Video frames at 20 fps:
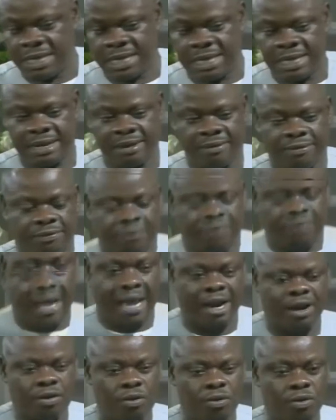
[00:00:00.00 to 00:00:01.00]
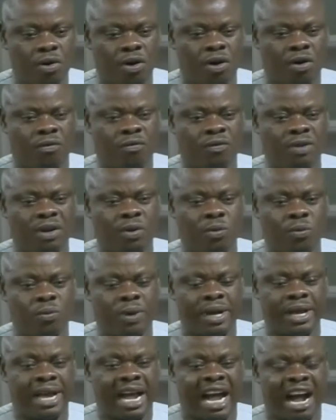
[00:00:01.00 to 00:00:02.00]
The value of the
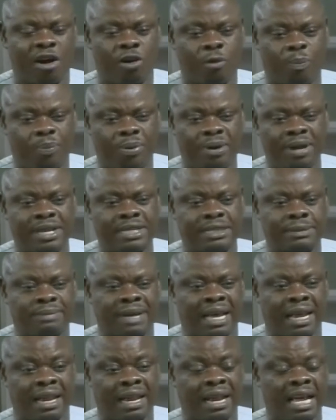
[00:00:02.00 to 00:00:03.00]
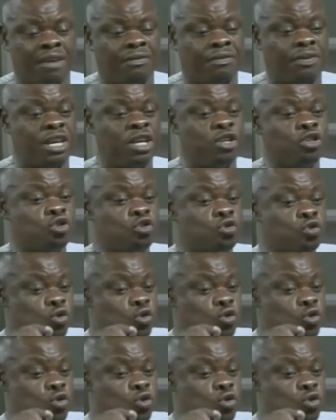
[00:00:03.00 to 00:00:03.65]
way I'll place my life into